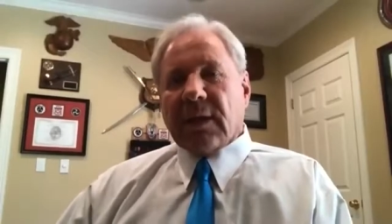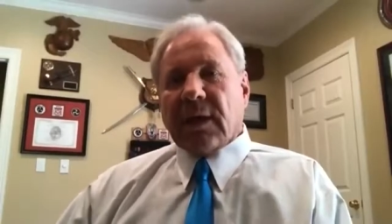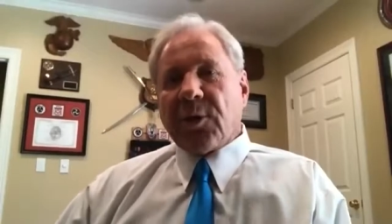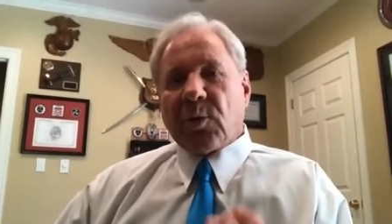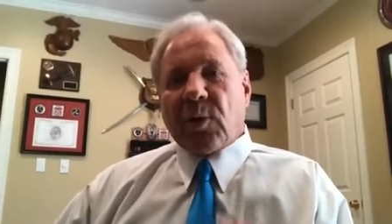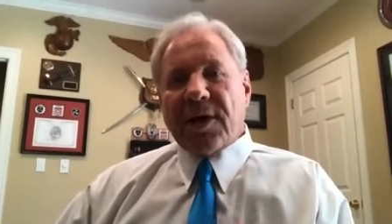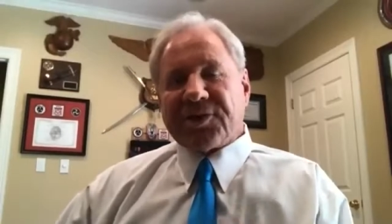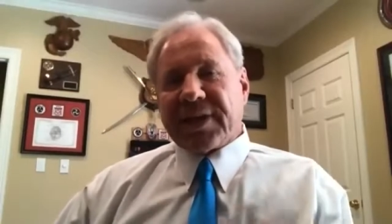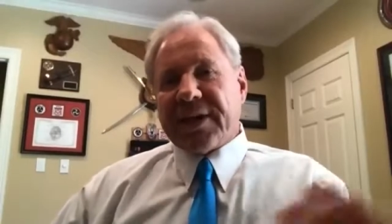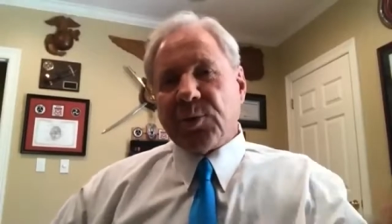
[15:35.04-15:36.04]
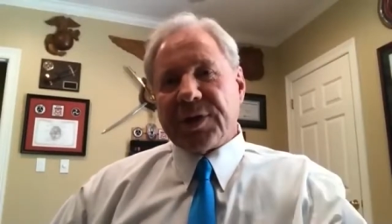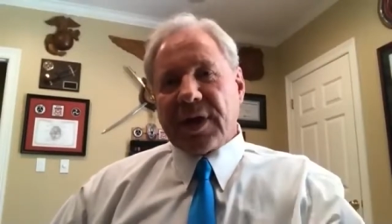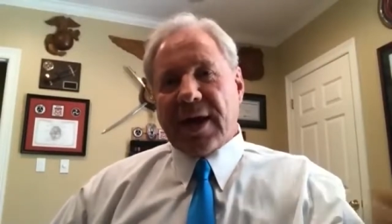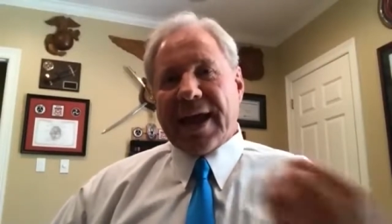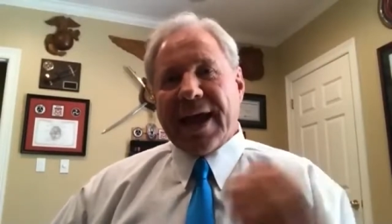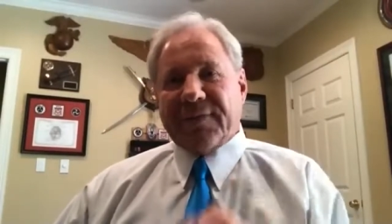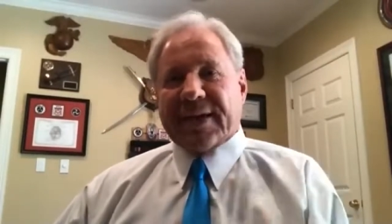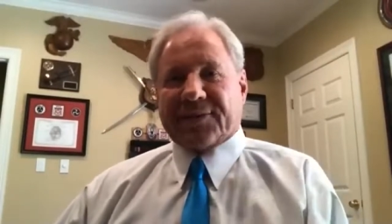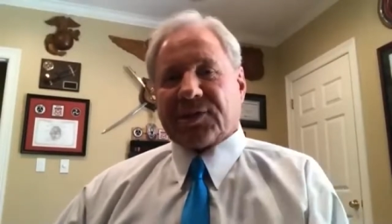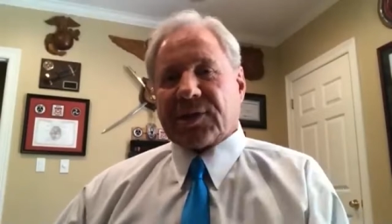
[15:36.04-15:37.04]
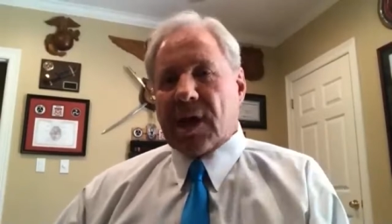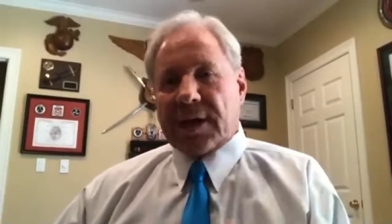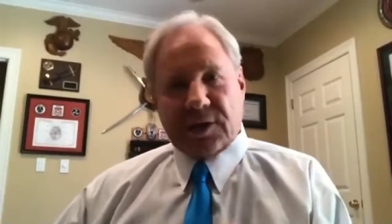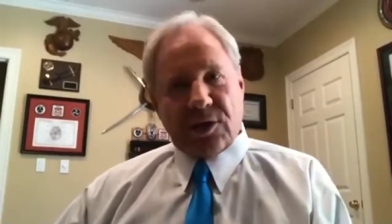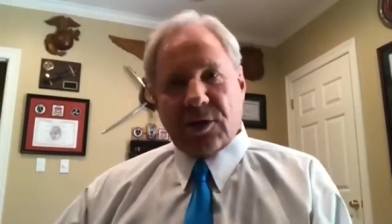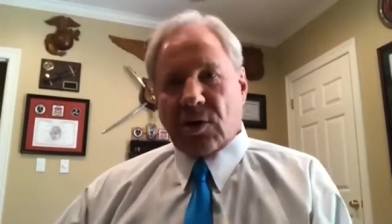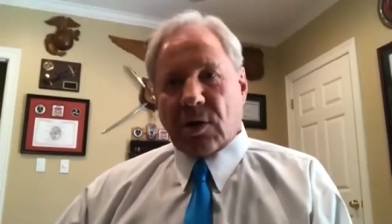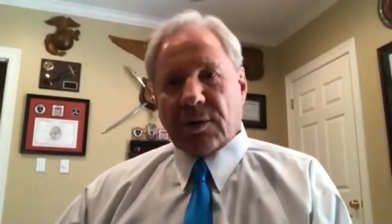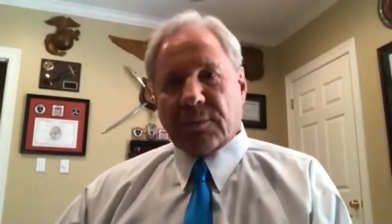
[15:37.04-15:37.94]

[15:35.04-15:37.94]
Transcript: Otherwise, they would not have that sign in the yard.